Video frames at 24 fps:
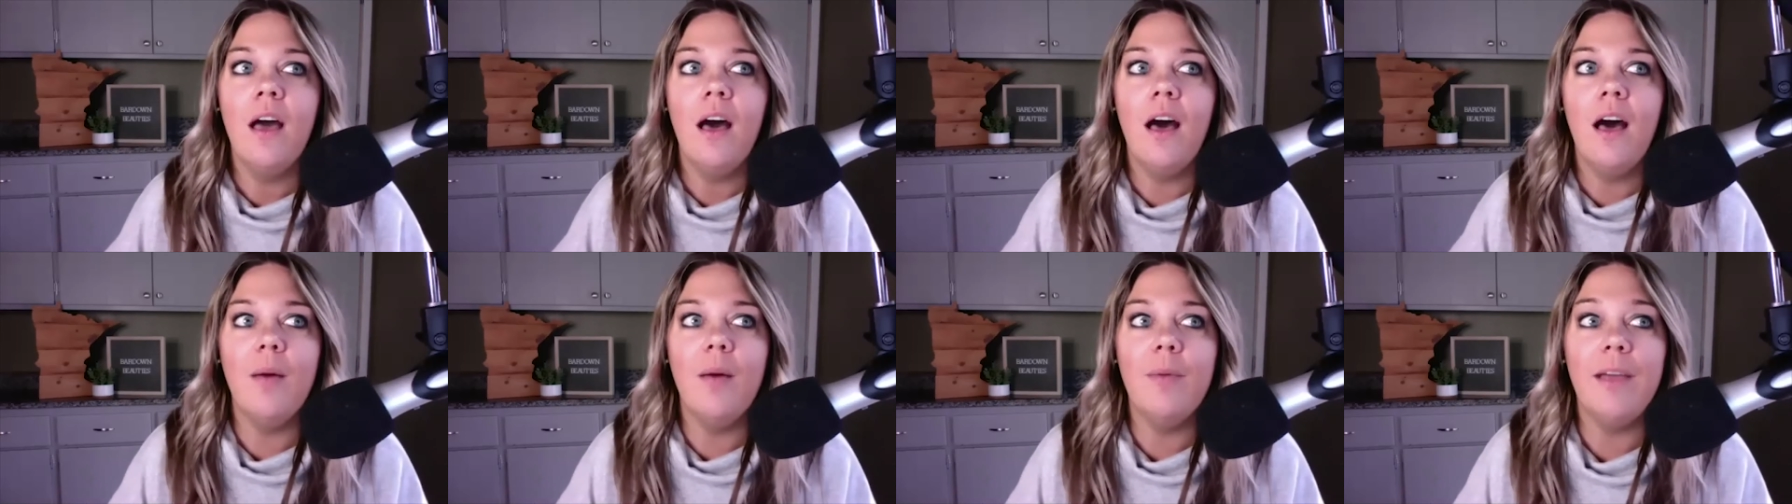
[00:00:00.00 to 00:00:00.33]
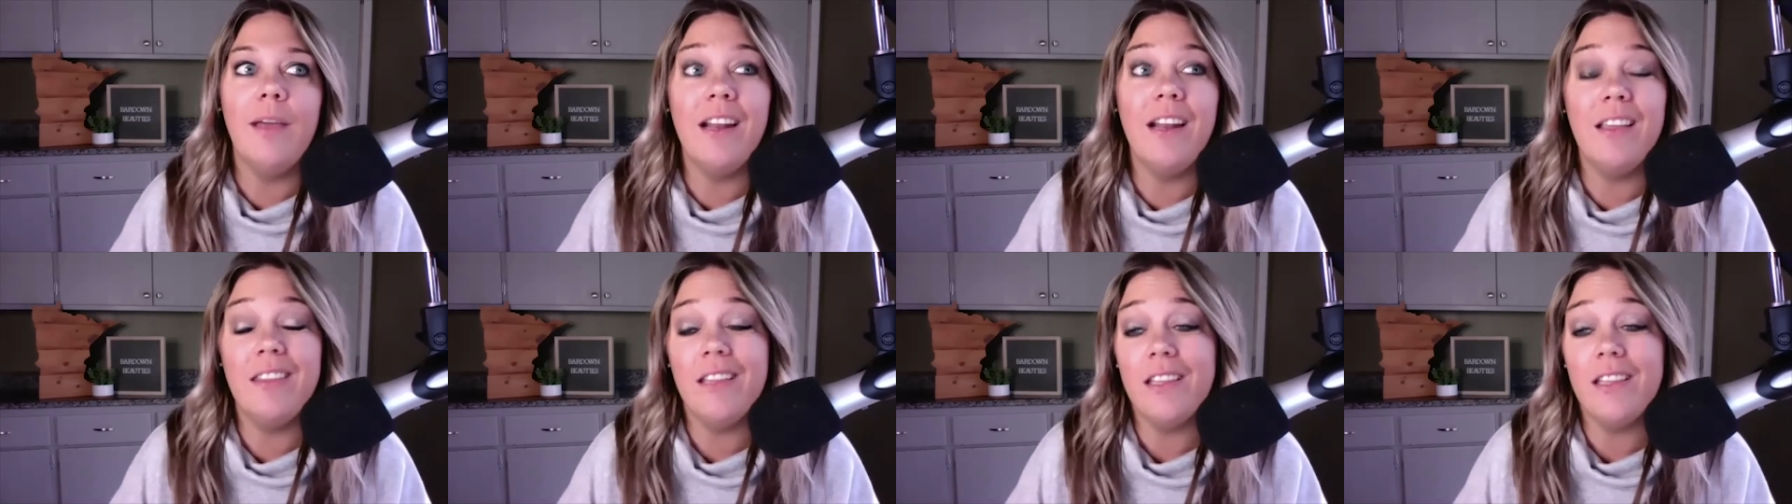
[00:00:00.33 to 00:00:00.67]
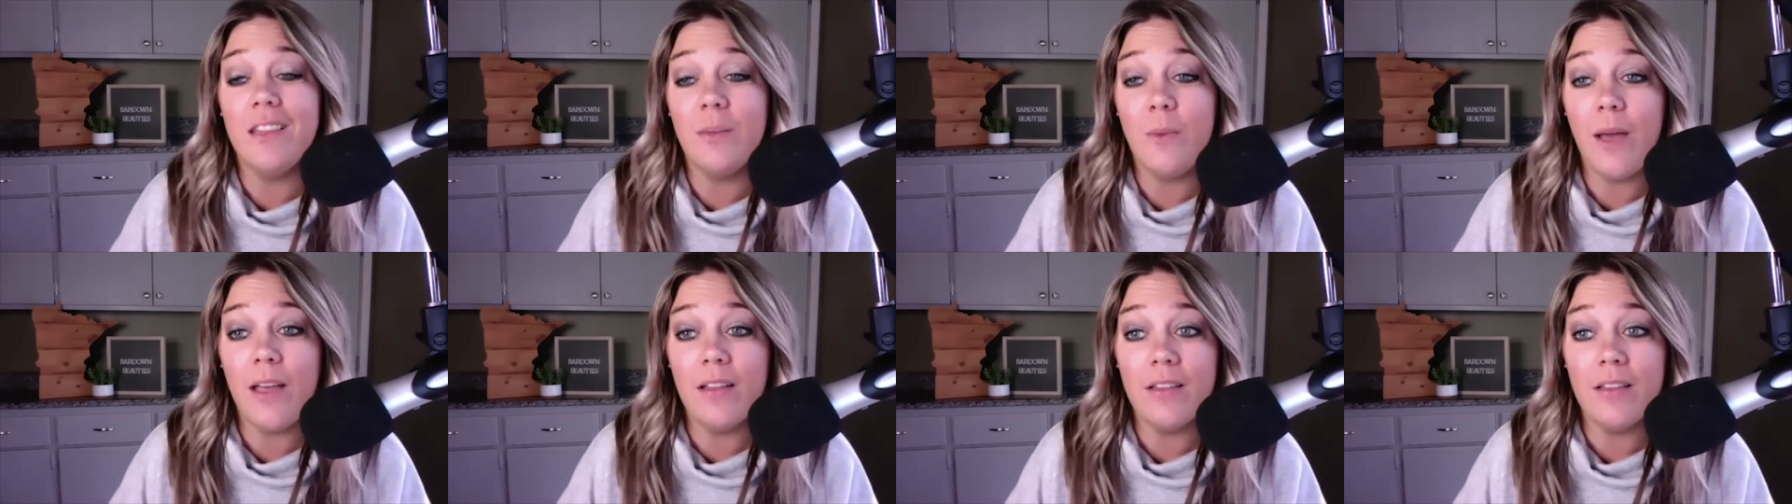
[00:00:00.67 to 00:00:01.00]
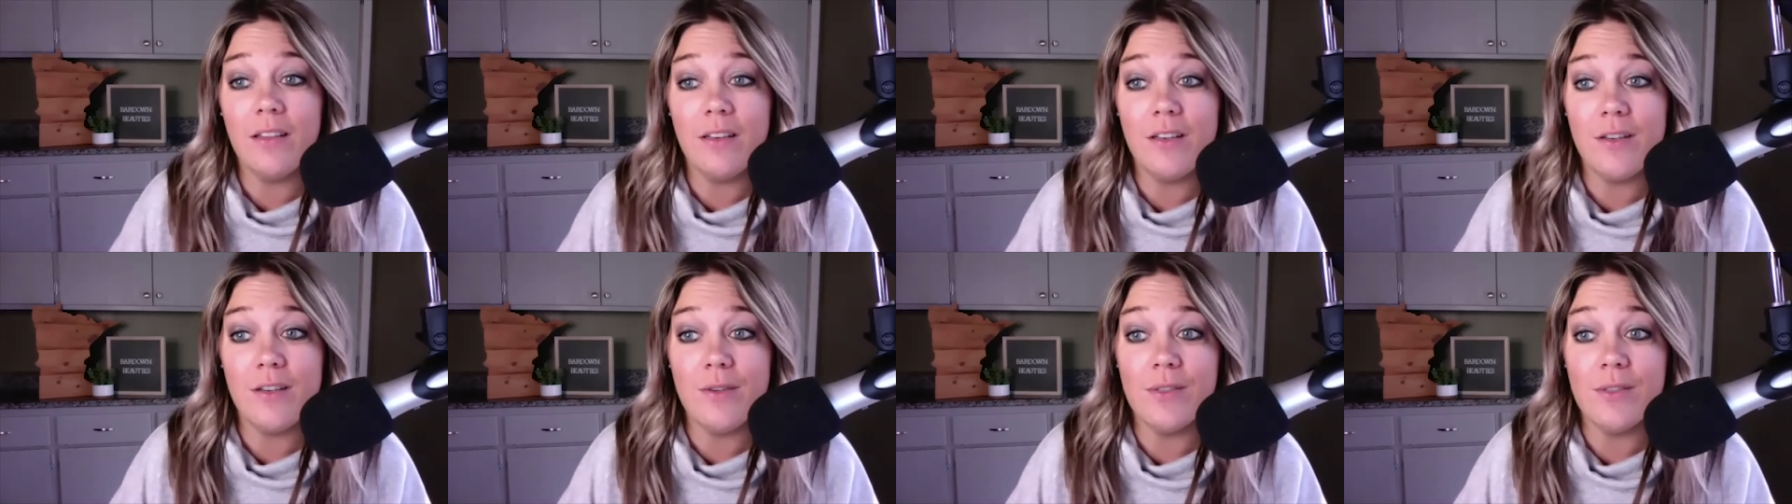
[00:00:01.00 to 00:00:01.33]
Um, and I think the Wild
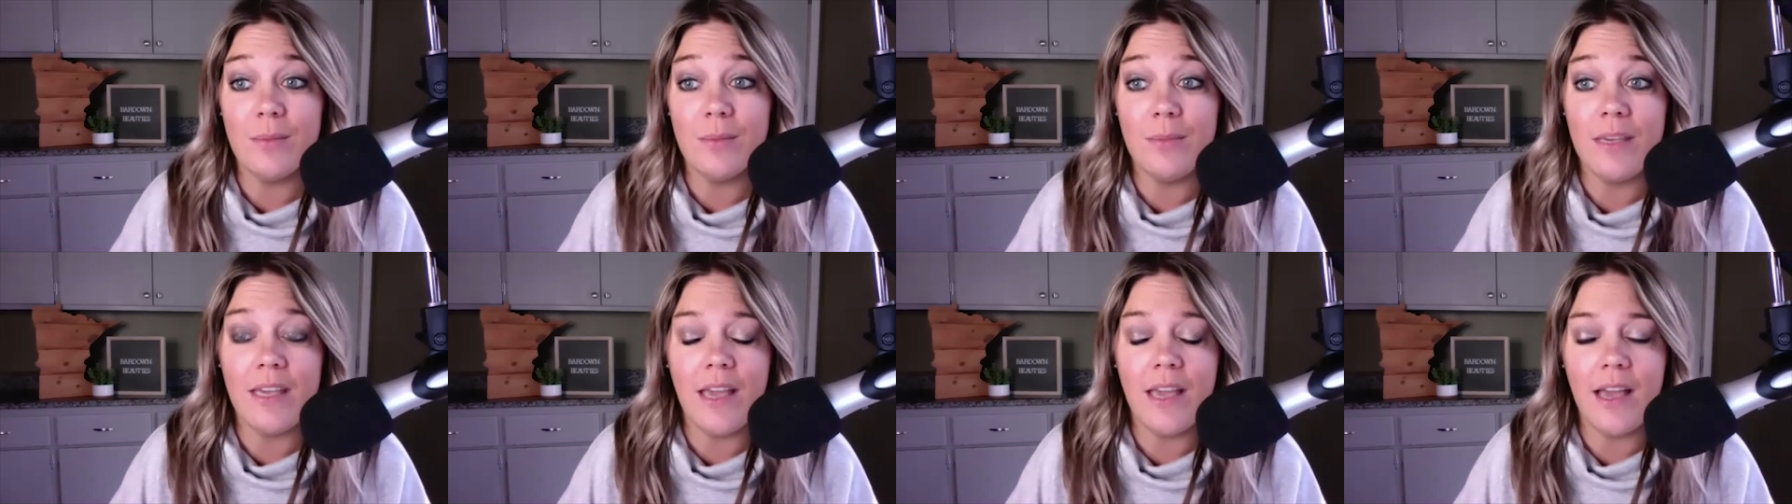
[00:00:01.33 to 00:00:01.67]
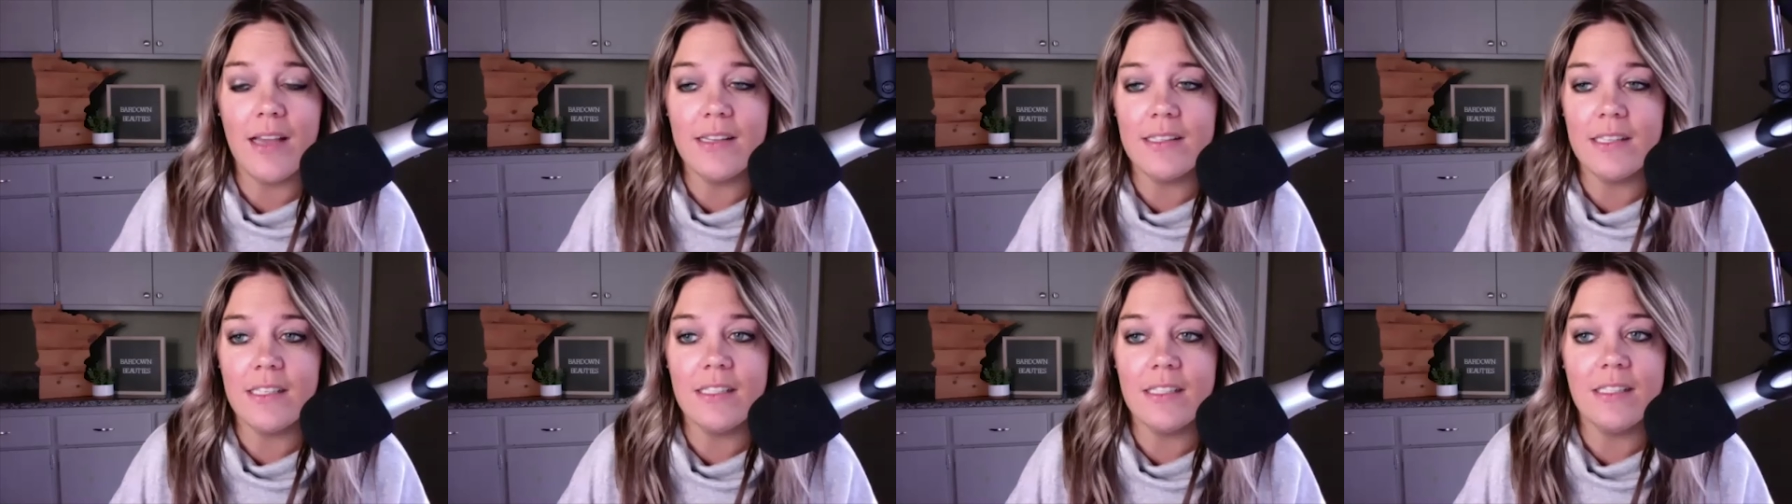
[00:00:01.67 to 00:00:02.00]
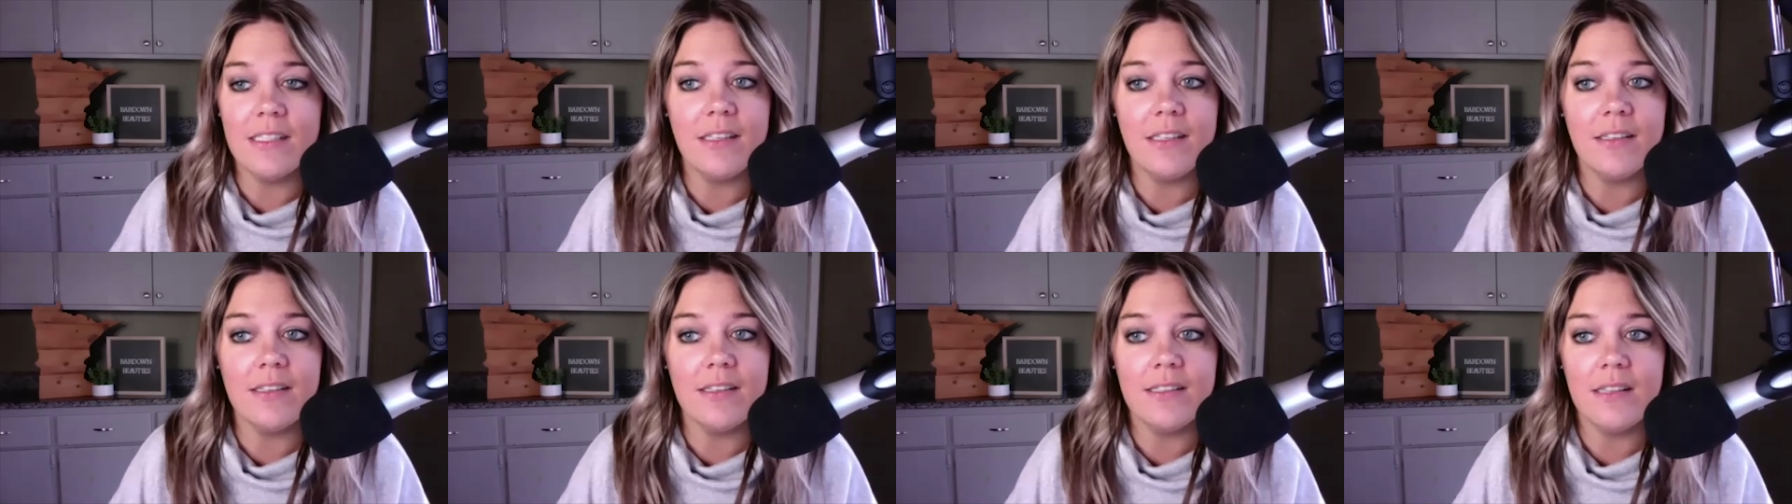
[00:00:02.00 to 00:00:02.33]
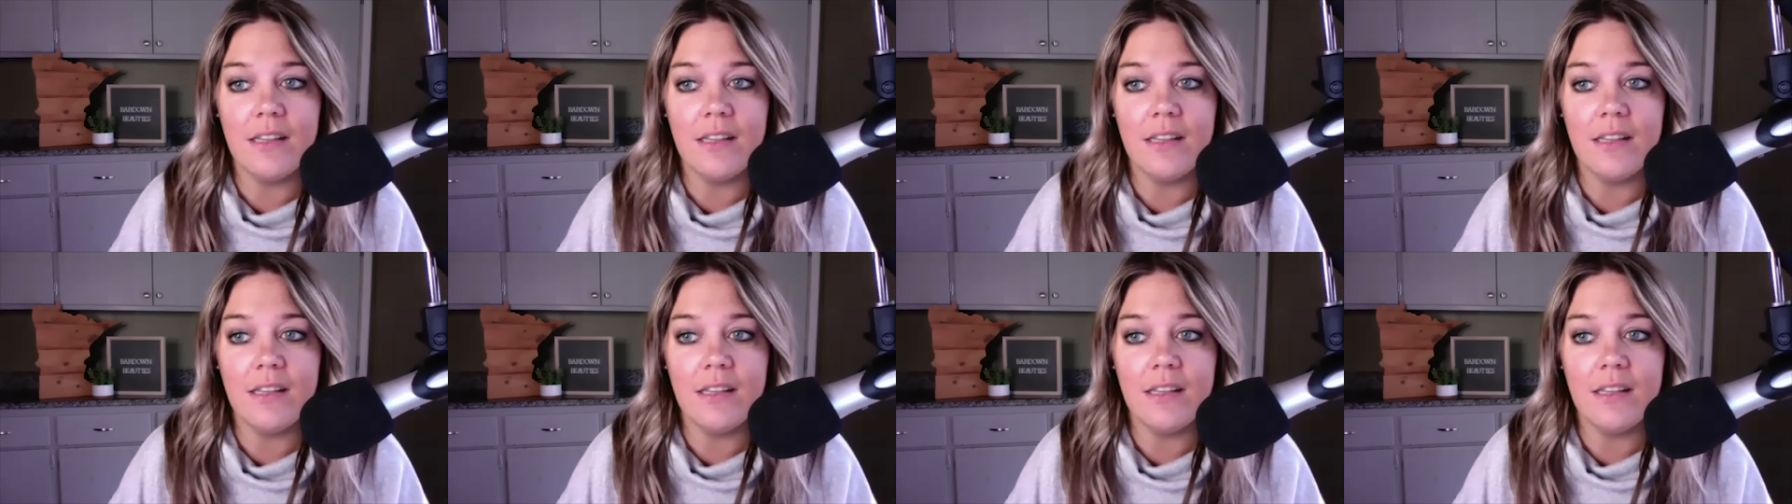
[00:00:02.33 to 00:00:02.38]
could use him. He has that skill mm-hmm.